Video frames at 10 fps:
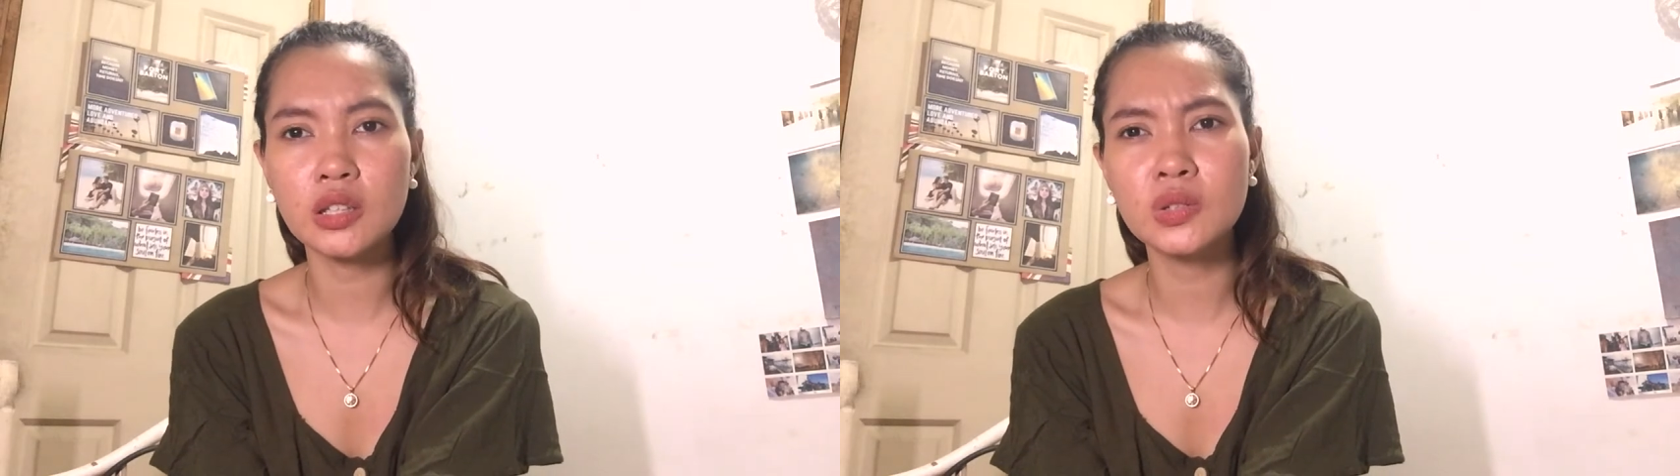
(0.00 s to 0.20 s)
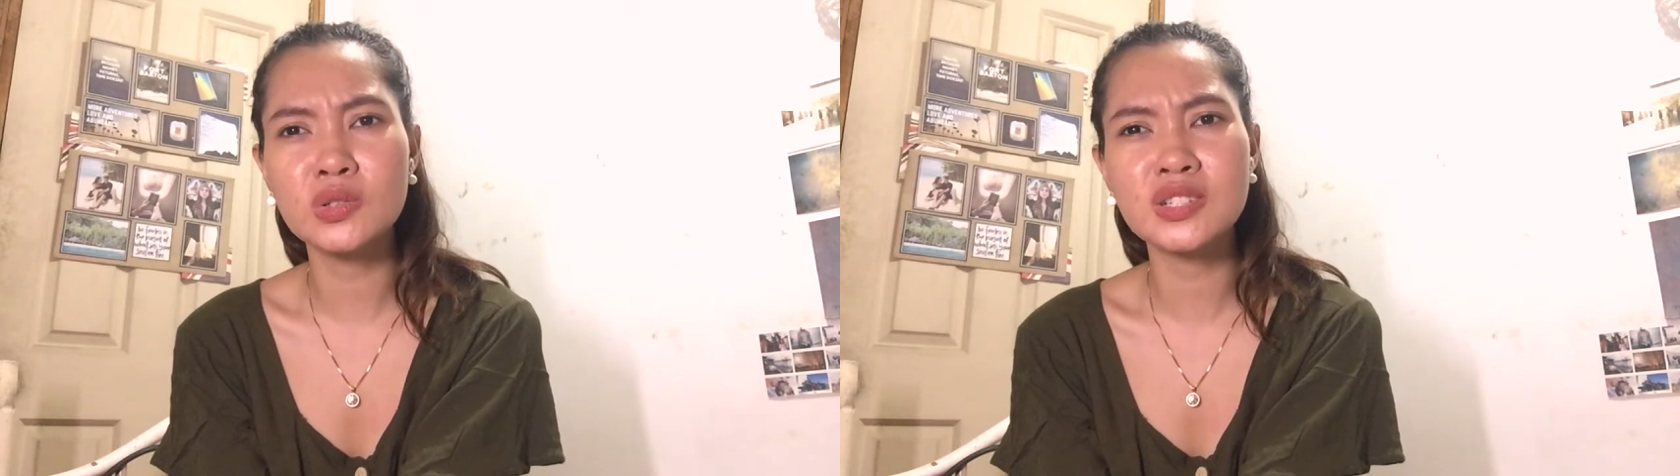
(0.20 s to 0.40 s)

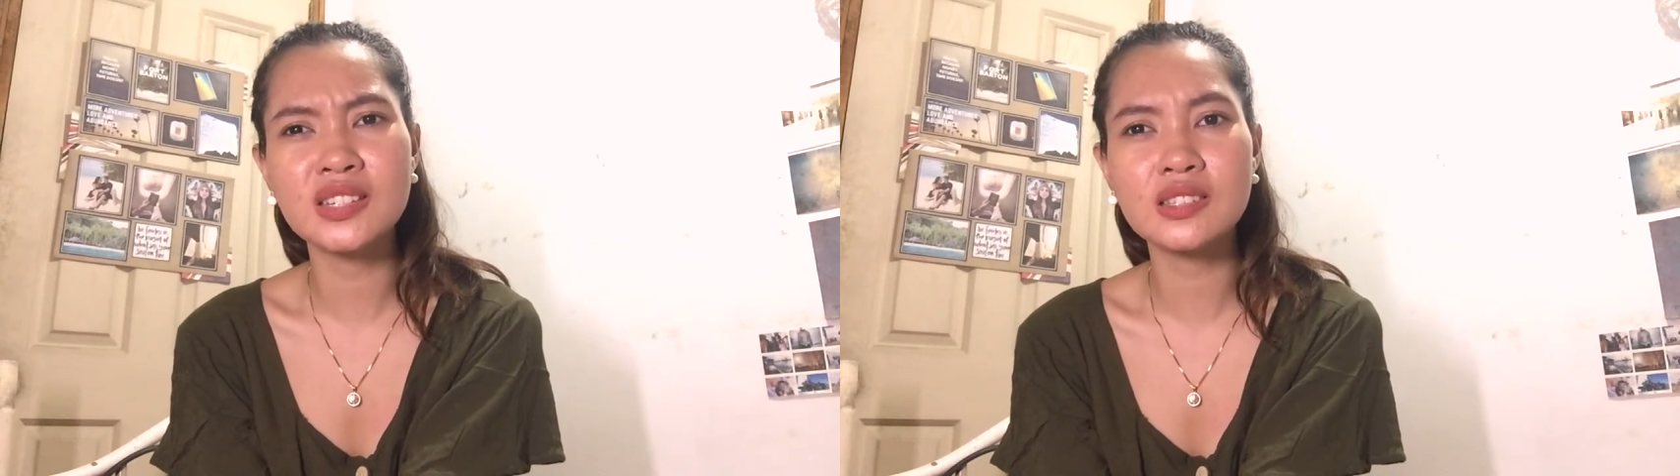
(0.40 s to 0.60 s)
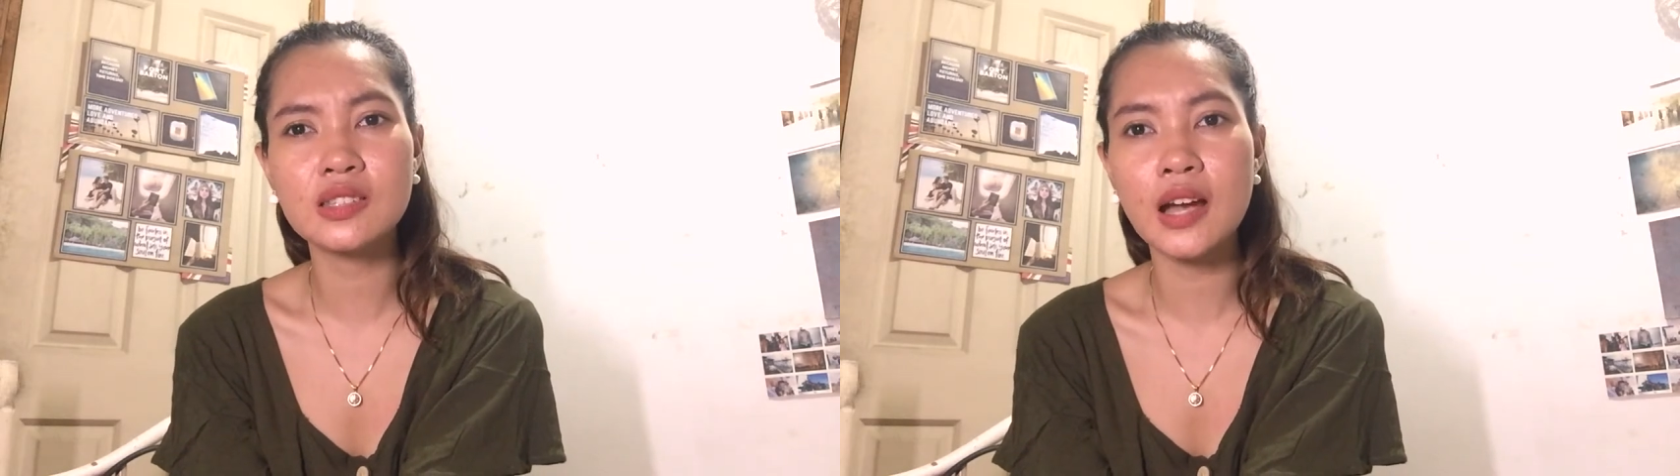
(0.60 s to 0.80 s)
you
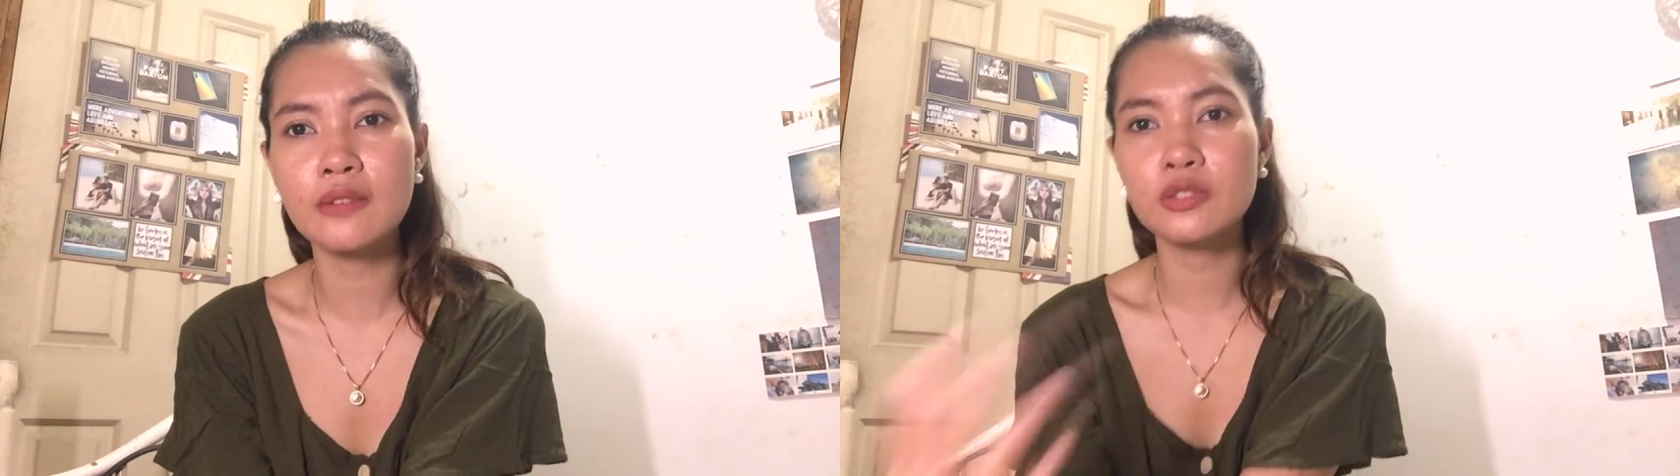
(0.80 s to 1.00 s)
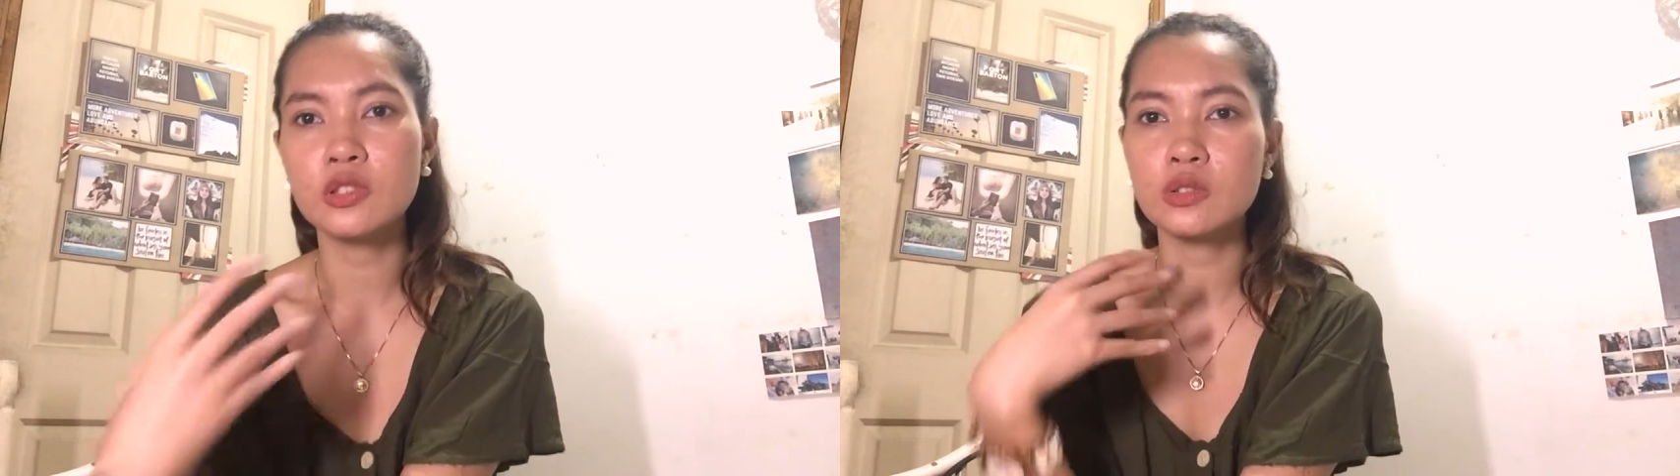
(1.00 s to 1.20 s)
just
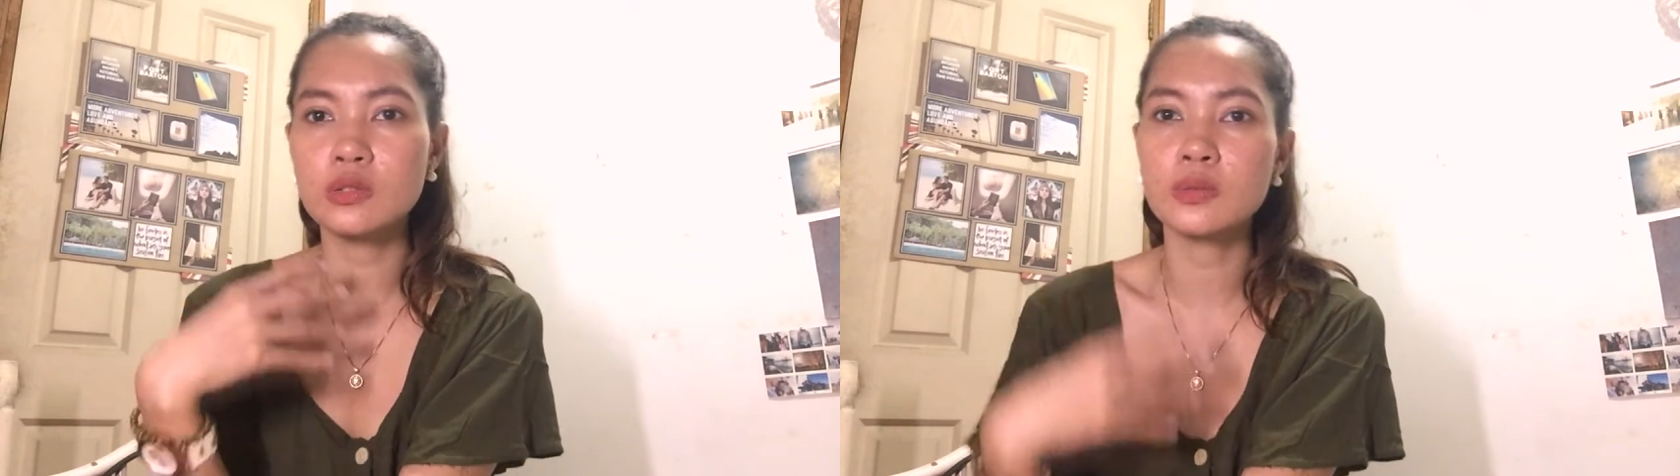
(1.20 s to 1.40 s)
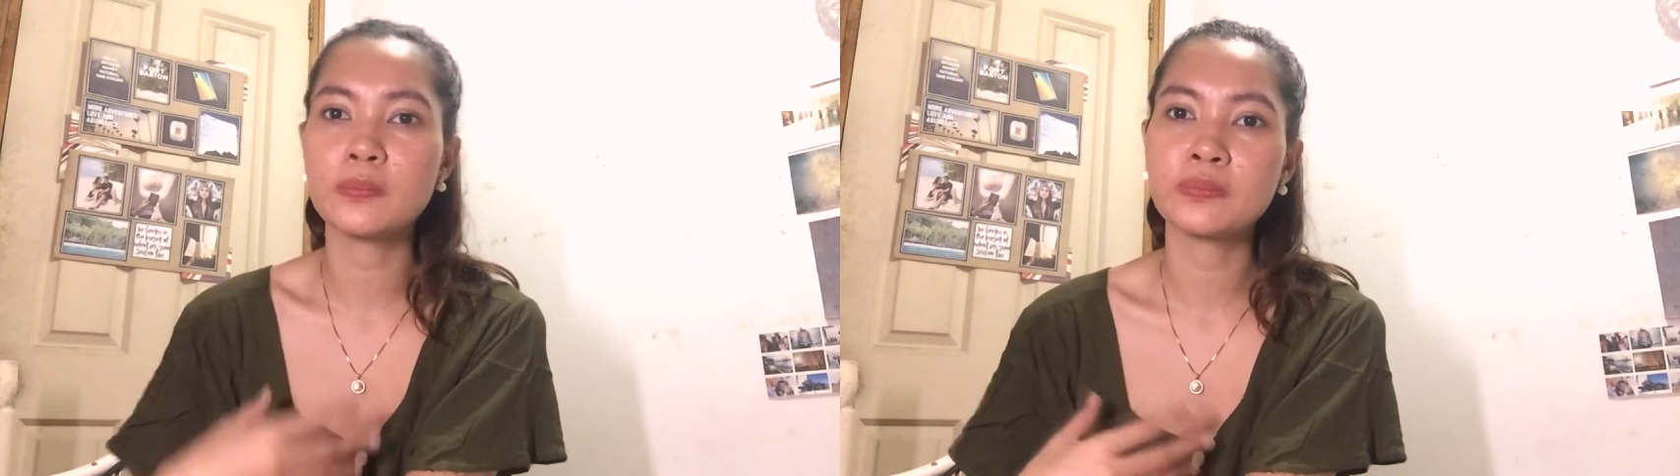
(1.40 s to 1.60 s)
have to